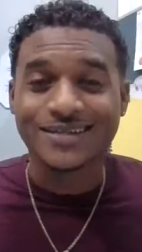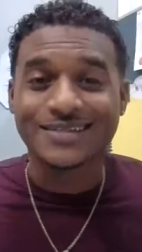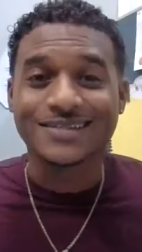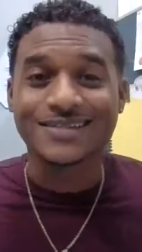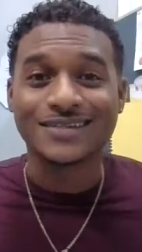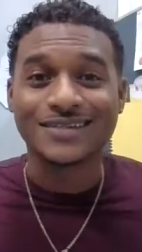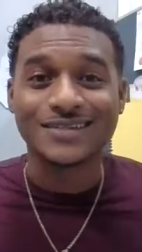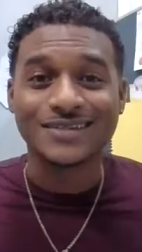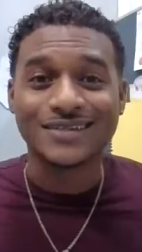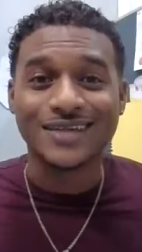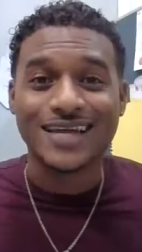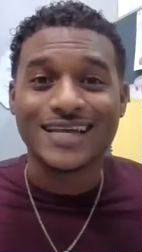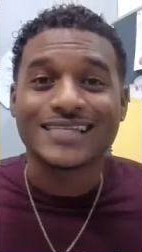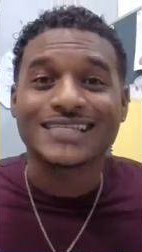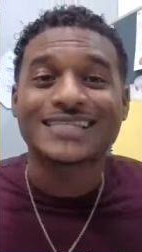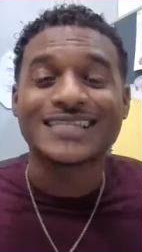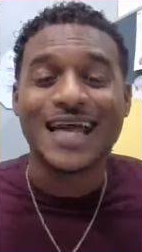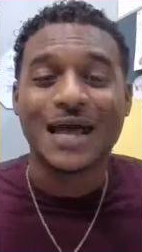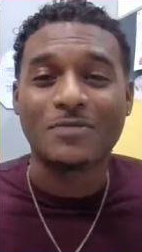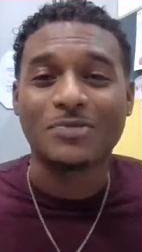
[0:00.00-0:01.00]
to
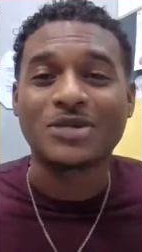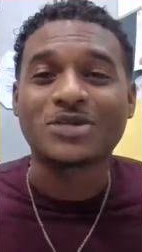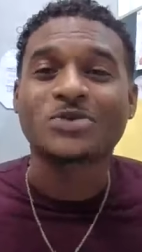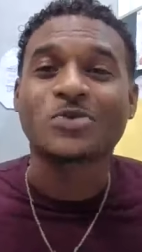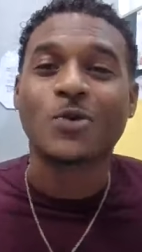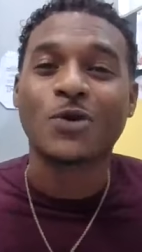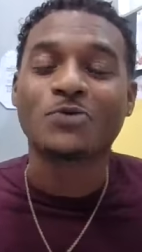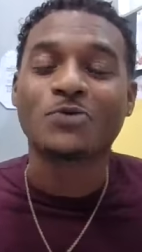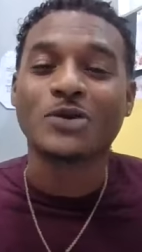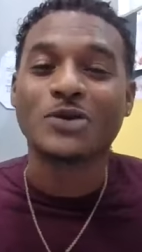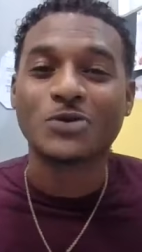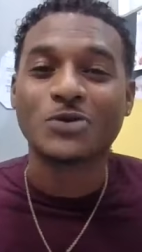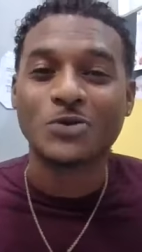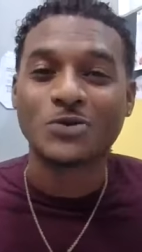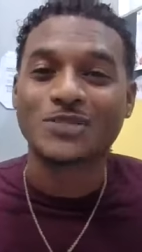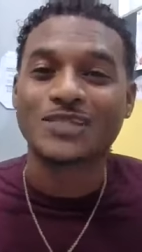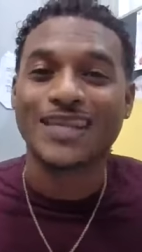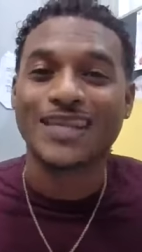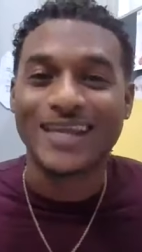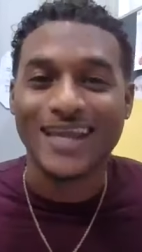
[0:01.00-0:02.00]
establish what we know
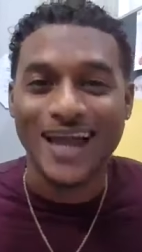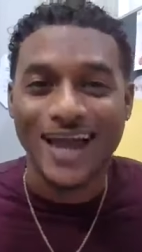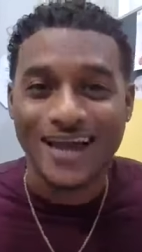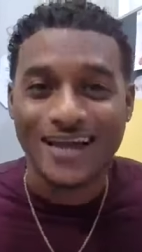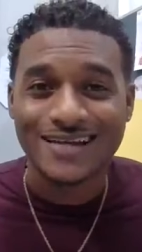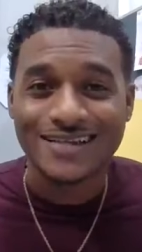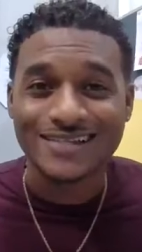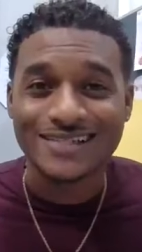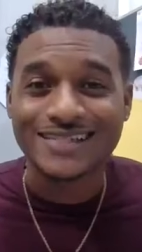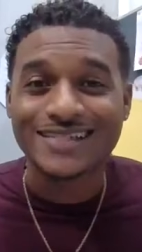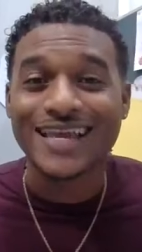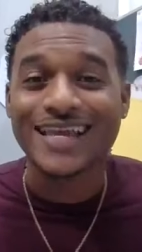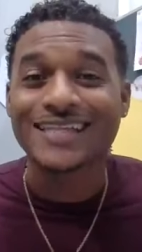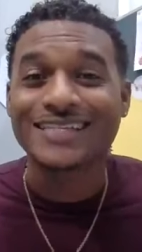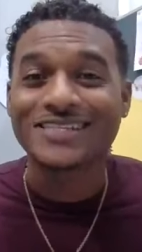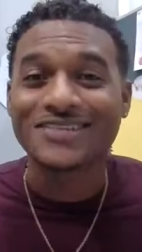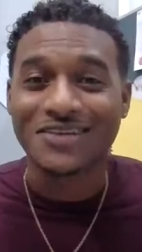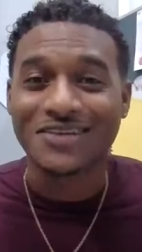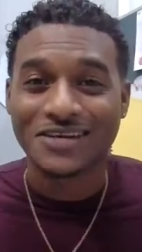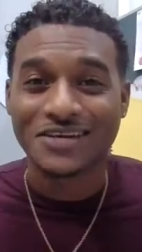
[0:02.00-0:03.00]
today as
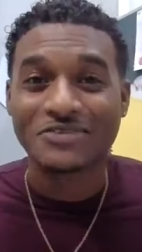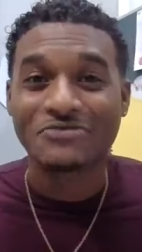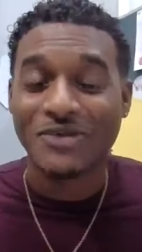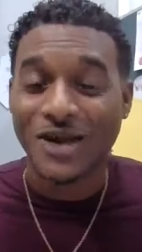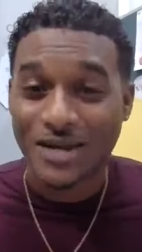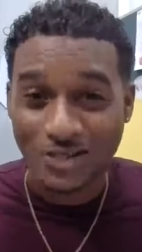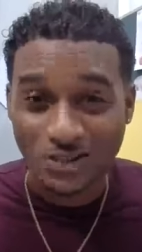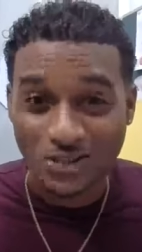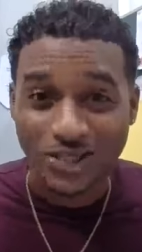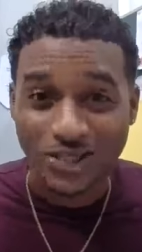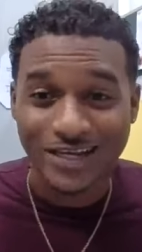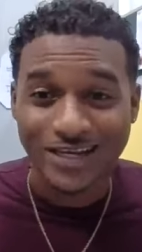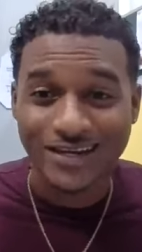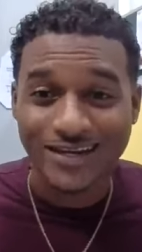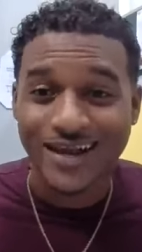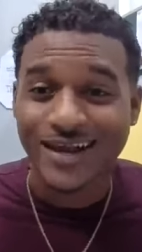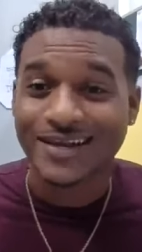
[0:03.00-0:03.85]
Kentucky Fried Chicken,